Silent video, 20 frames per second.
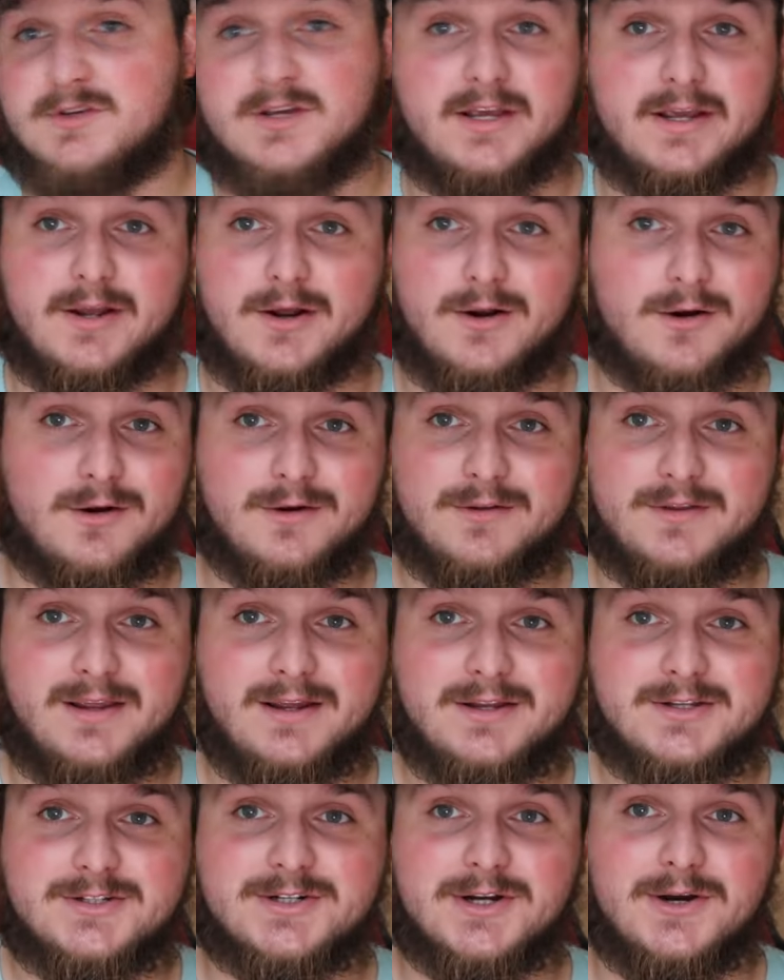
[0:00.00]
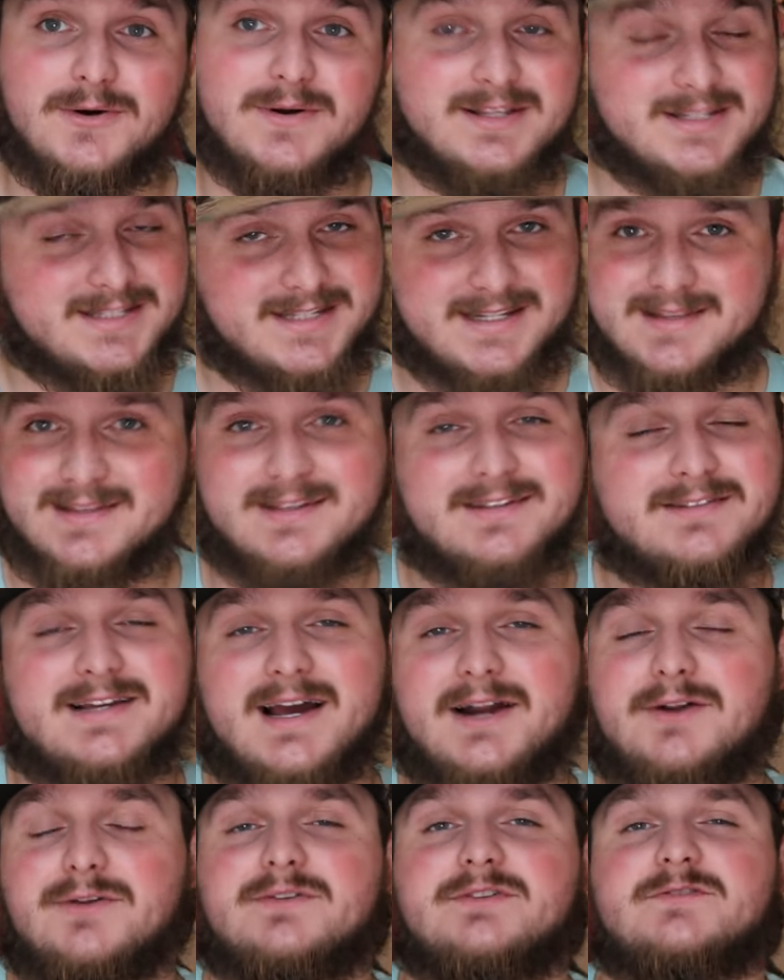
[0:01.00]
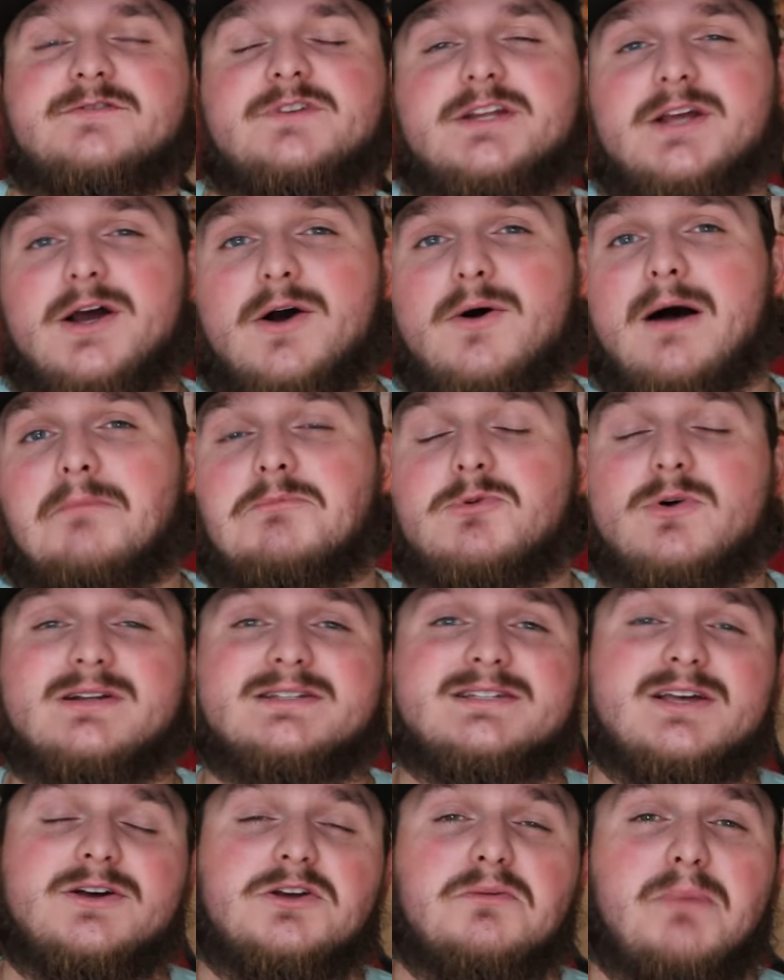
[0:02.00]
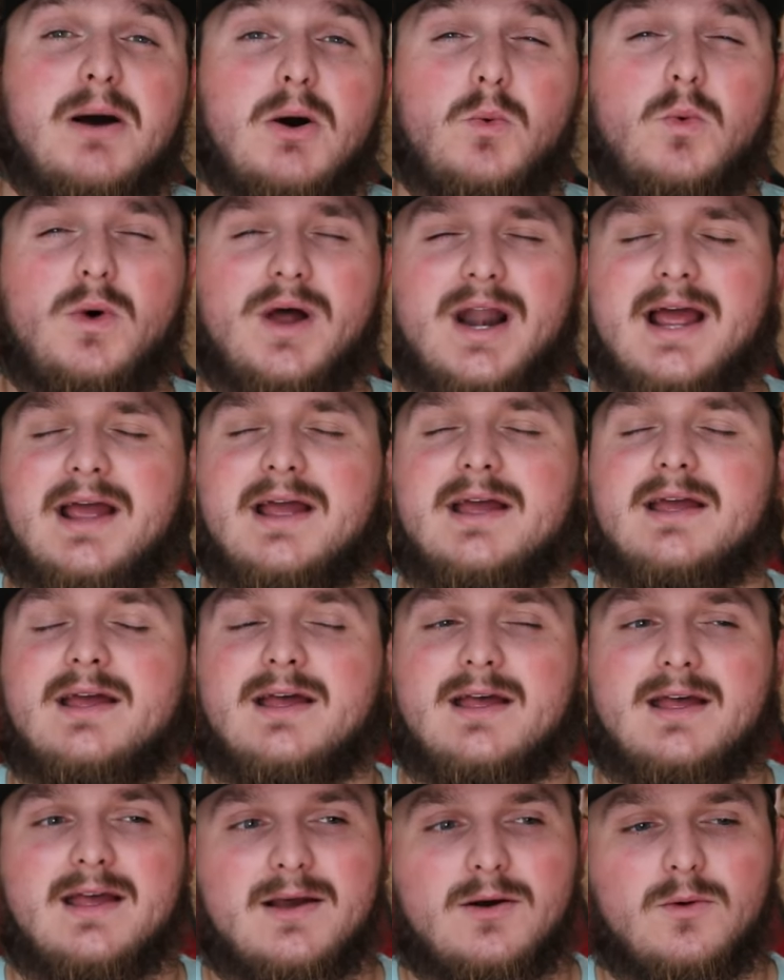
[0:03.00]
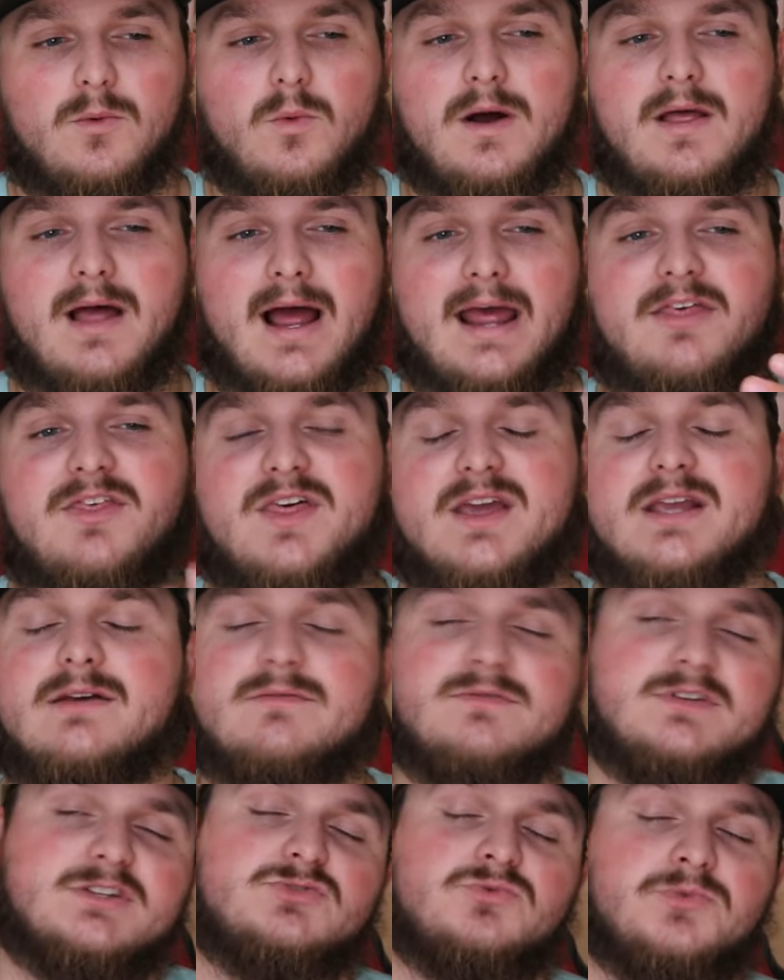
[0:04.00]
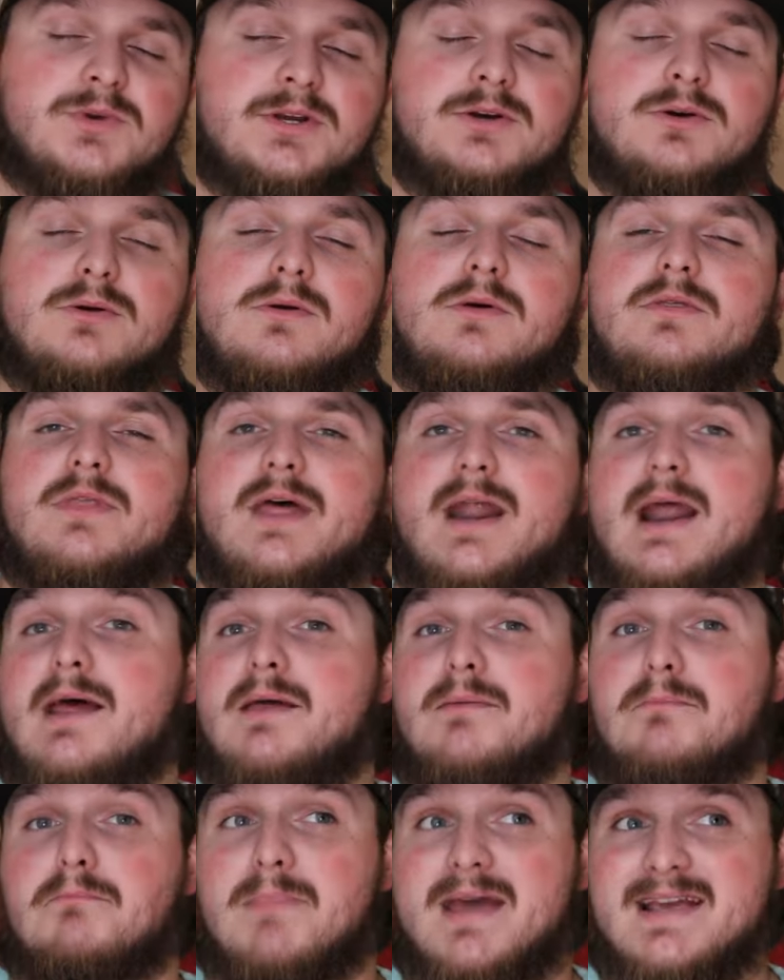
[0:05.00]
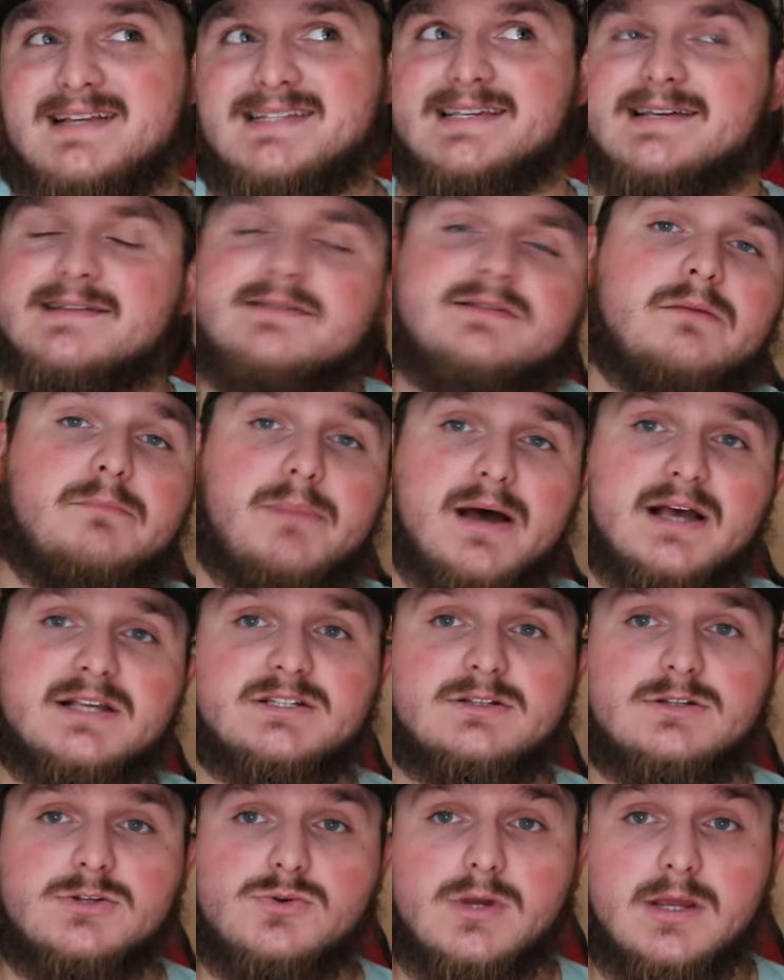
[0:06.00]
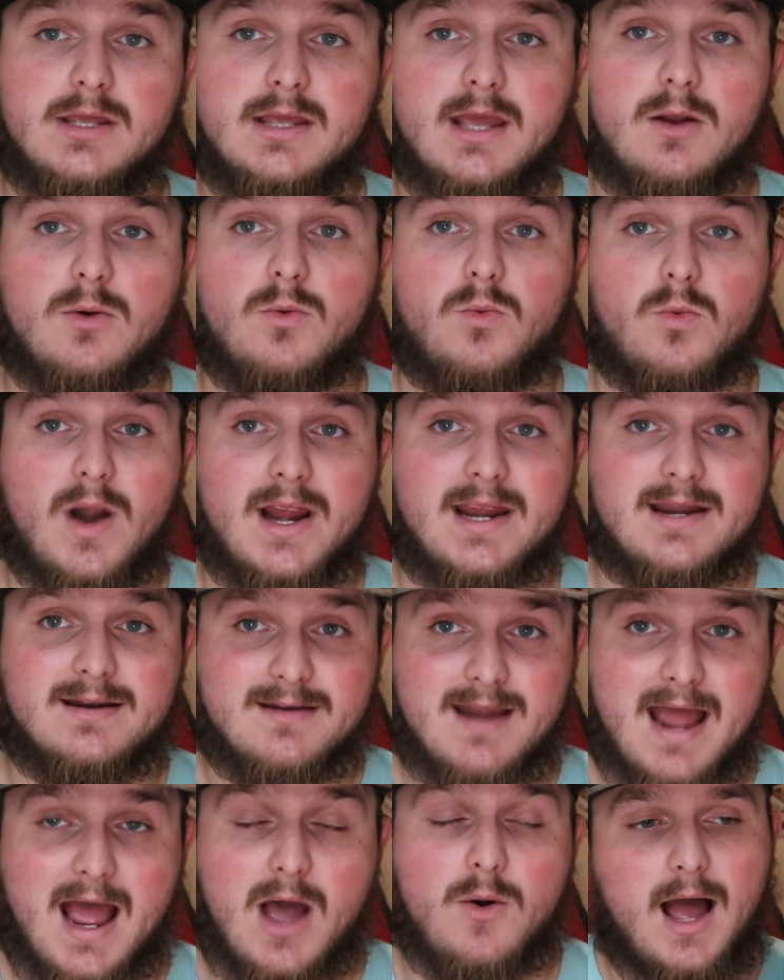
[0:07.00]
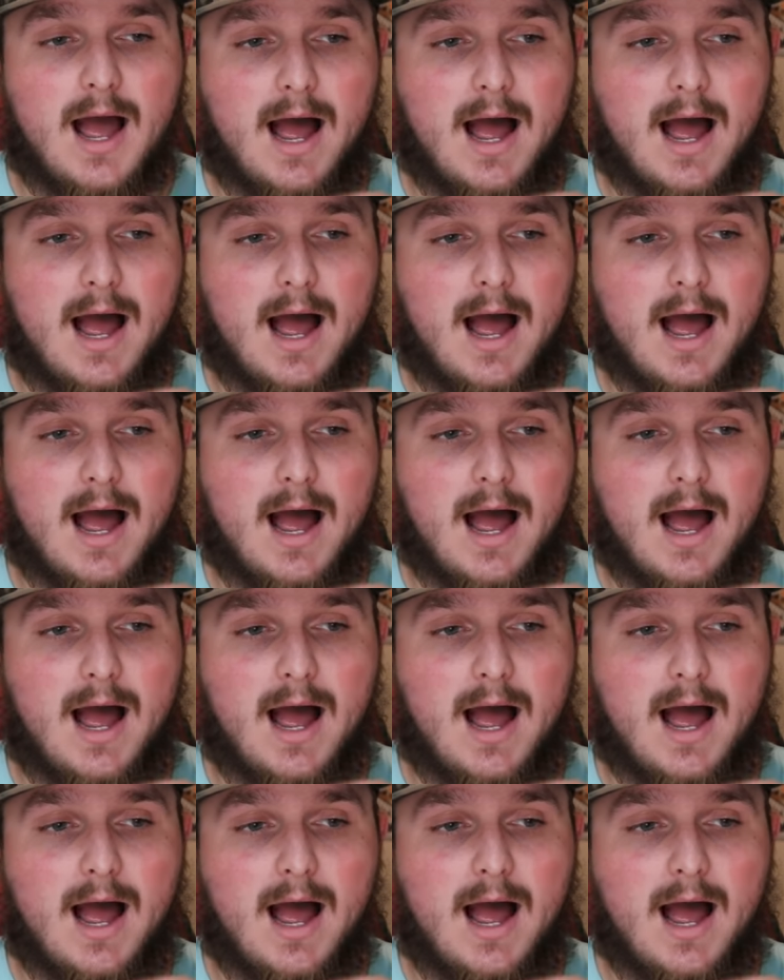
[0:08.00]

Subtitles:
heard the intro and seen the title of this video, I'm going to tell you about what I think of this reel that makes it the best you can get right now.